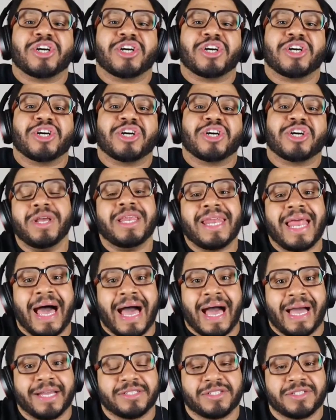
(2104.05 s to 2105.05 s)
I
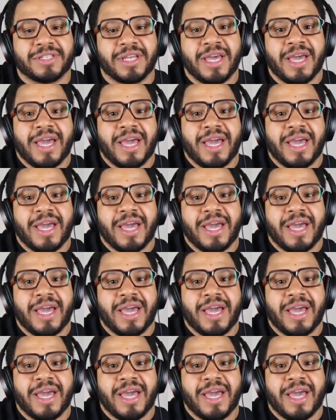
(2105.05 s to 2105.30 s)
realized,